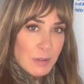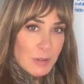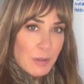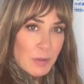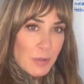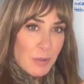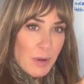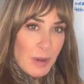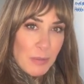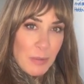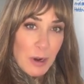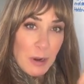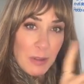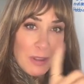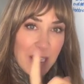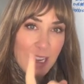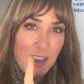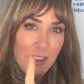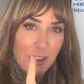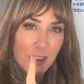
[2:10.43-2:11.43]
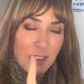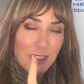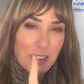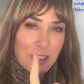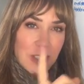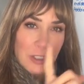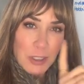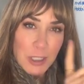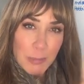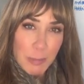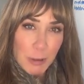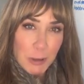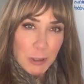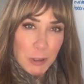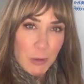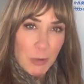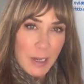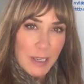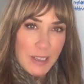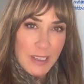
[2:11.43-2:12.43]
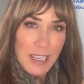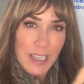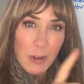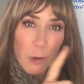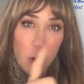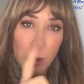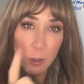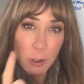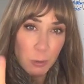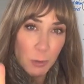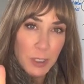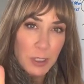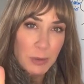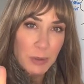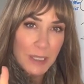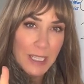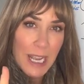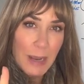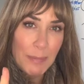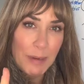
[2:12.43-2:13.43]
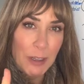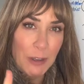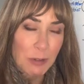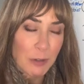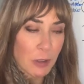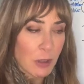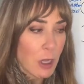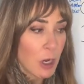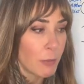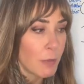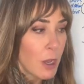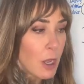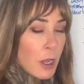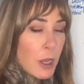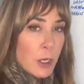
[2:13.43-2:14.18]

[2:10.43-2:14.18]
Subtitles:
one way or the other, to spiritual awakening or to what's really happening here on the globe,